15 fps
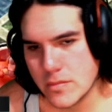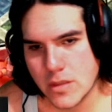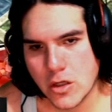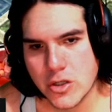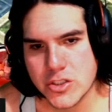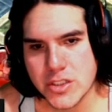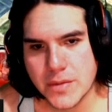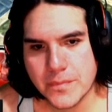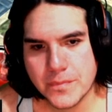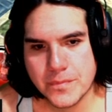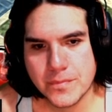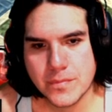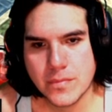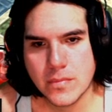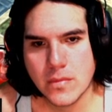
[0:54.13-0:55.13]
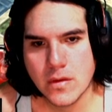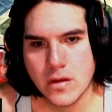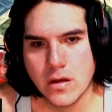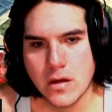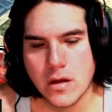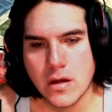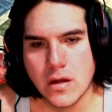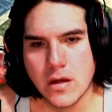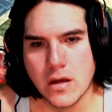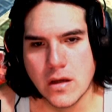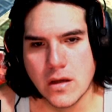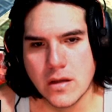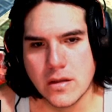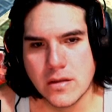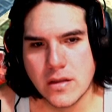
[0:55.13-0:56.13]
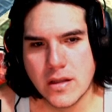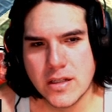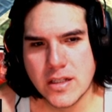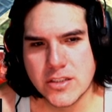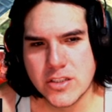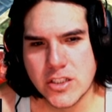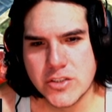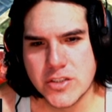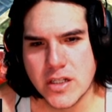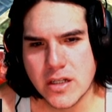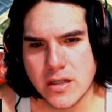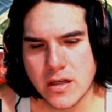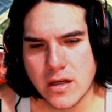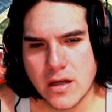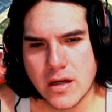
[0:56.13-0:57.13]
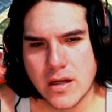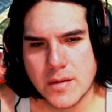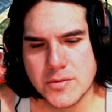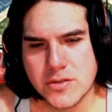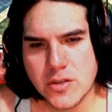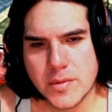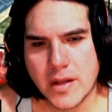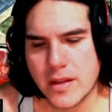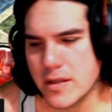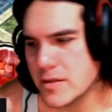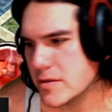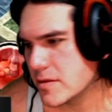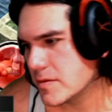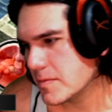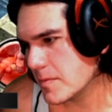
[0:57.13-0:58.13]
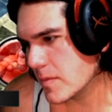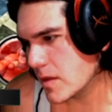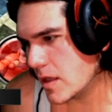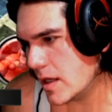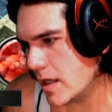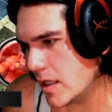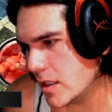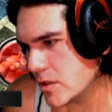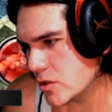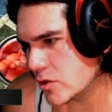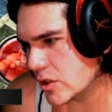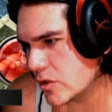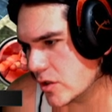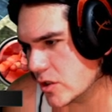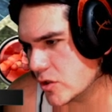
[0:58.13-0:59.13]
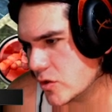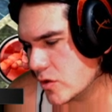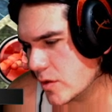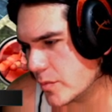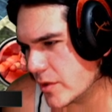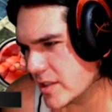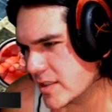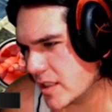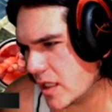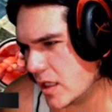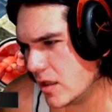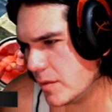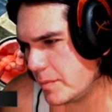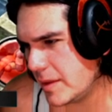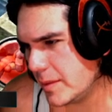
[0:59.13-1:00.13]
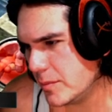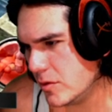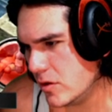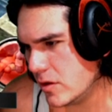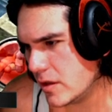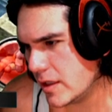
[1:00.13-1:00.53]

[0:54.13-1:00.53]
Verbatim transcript: Gotcha. Well, I'm actually drunk, and I'm still bad at this. Uh, so try talking to the Bracer Guild, people,